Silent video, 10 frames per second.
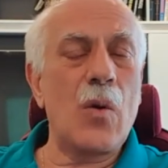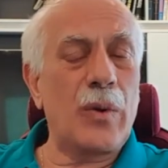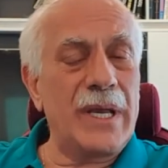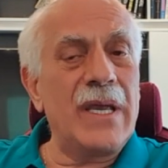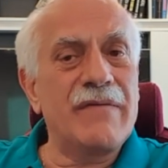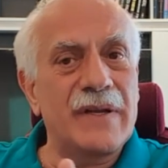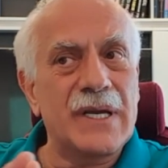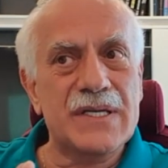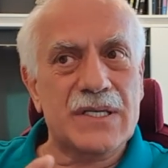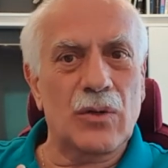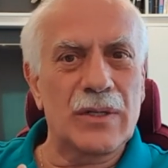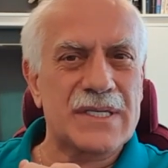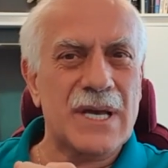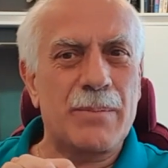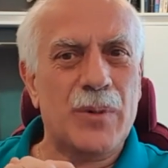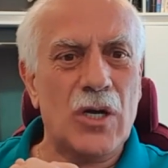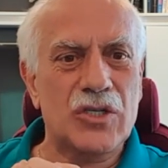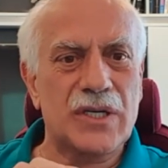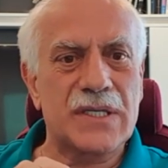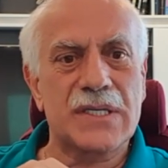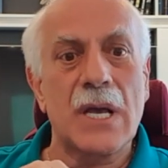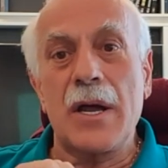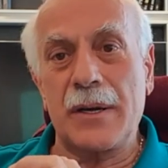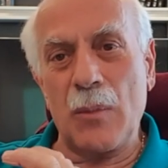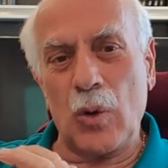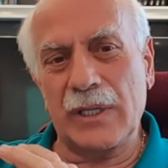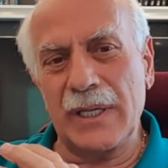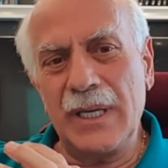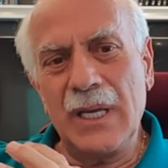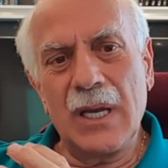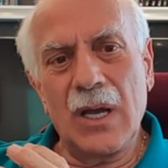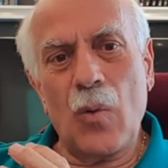We even installed some projects remotely,